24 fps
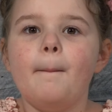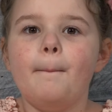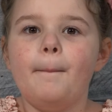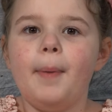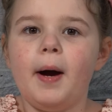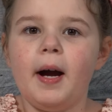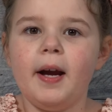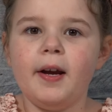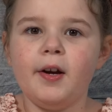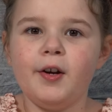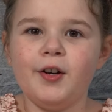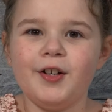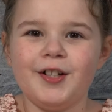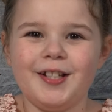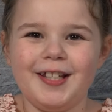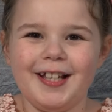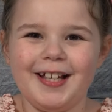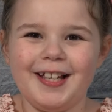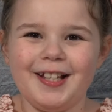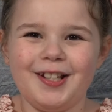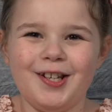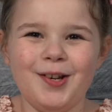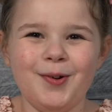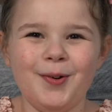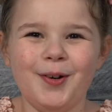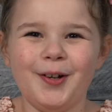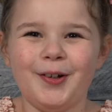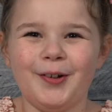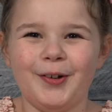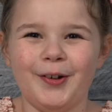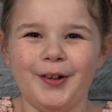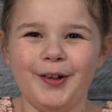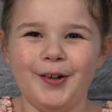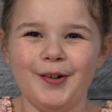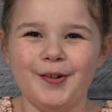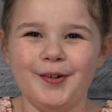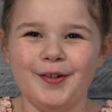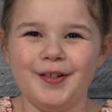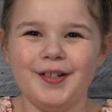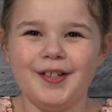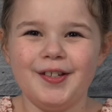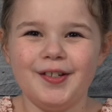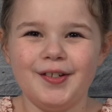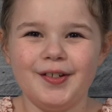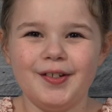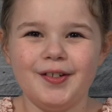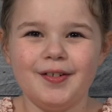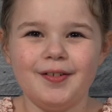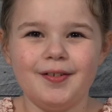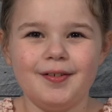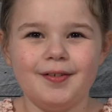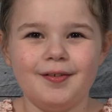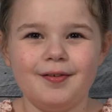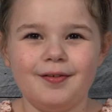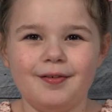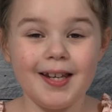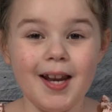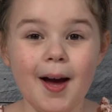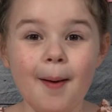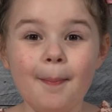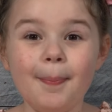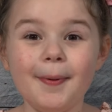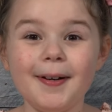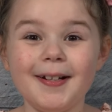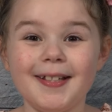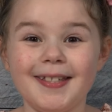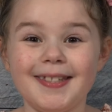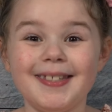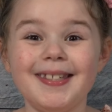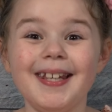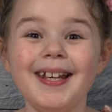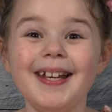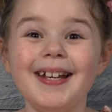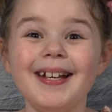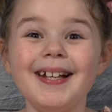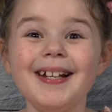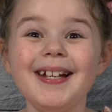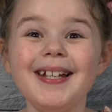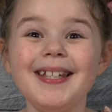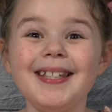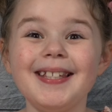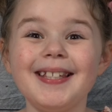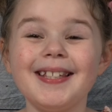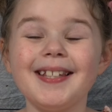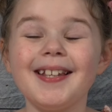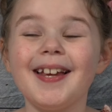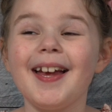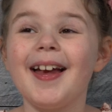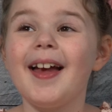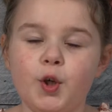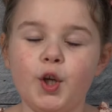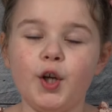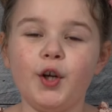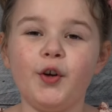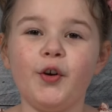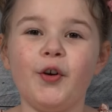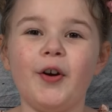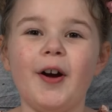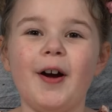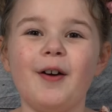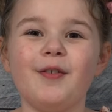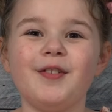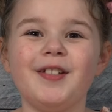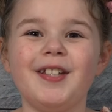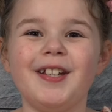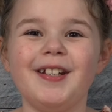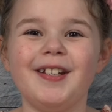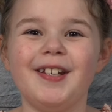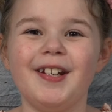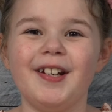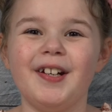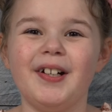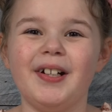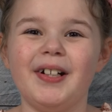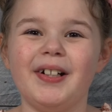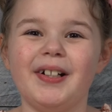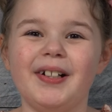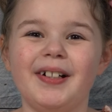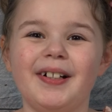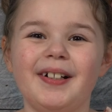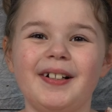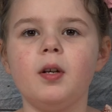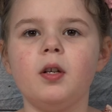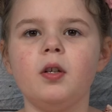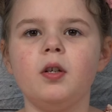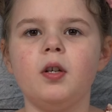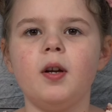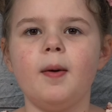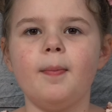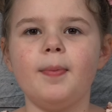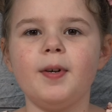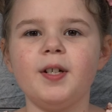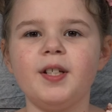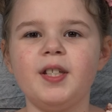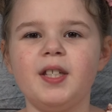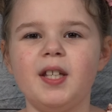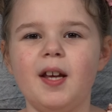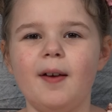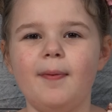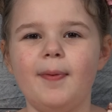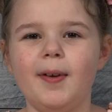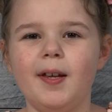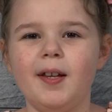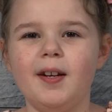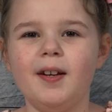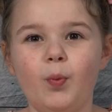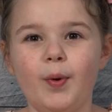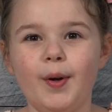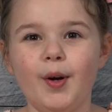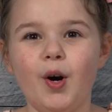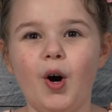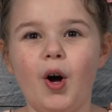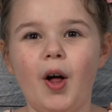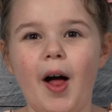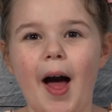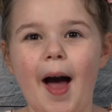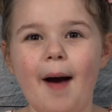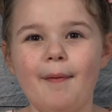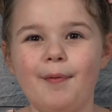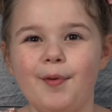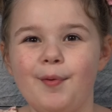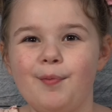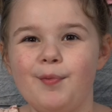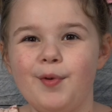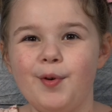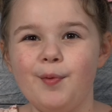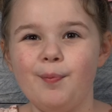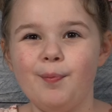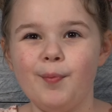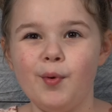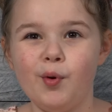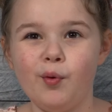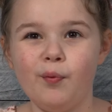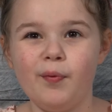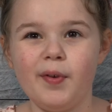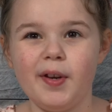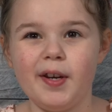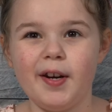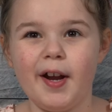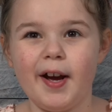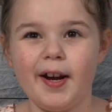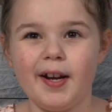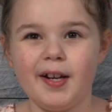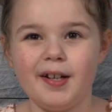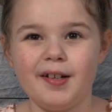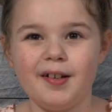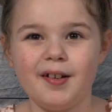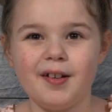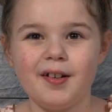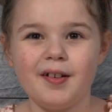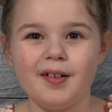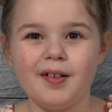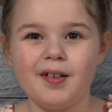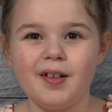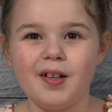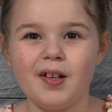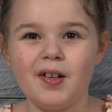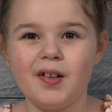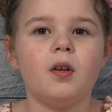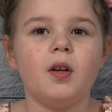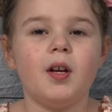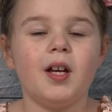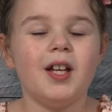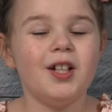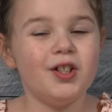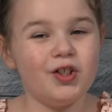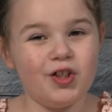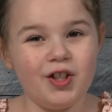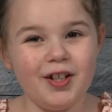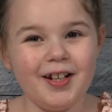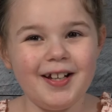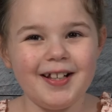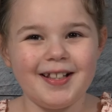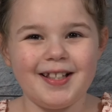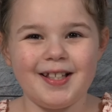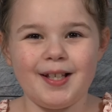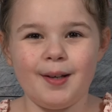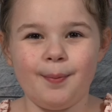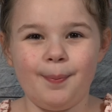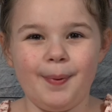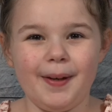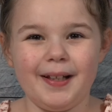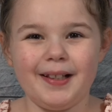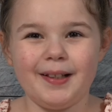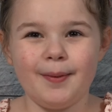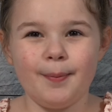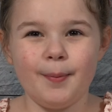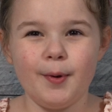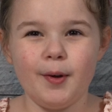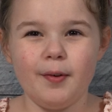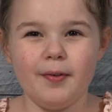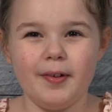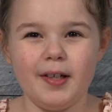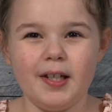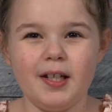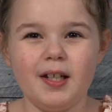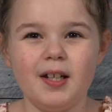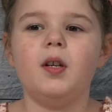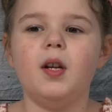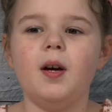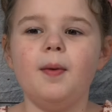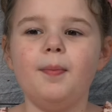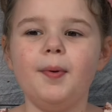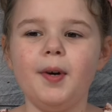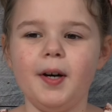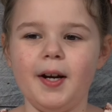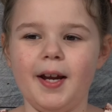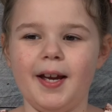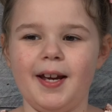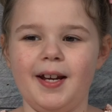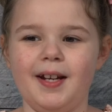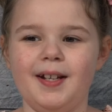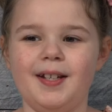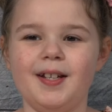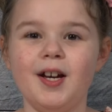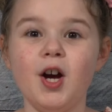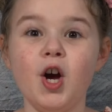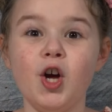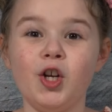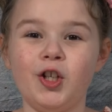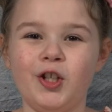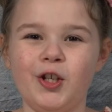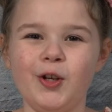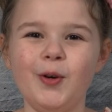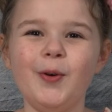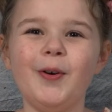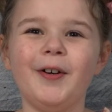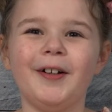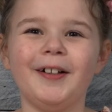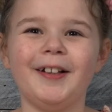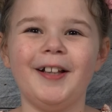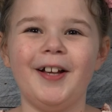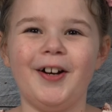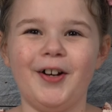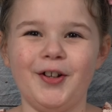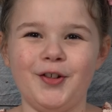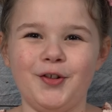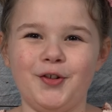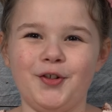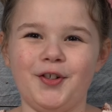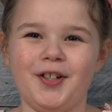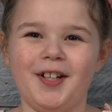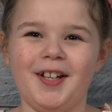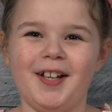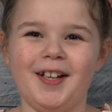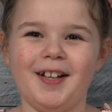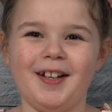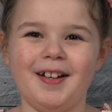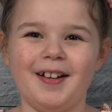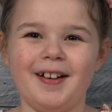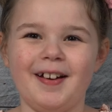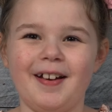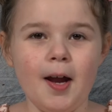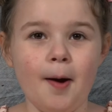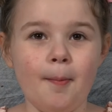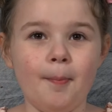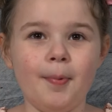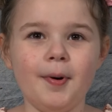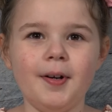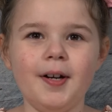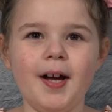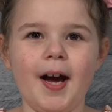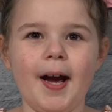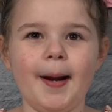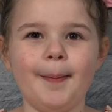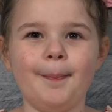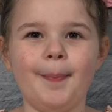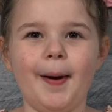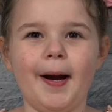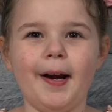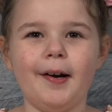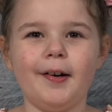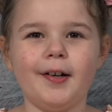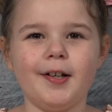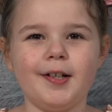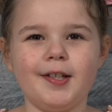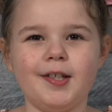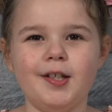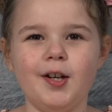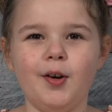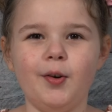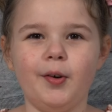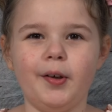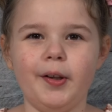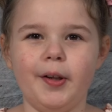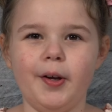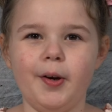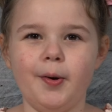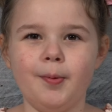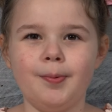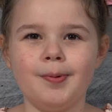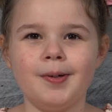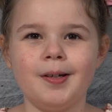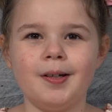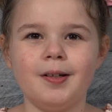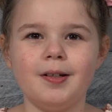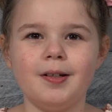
Buy her a ticket to a cruise. Number six. Take her out to dinner. Number seven. We all have a movie night. And she gets to pick the movie. Number eight. Do her laundry. Number nine. Buy her a snow globe.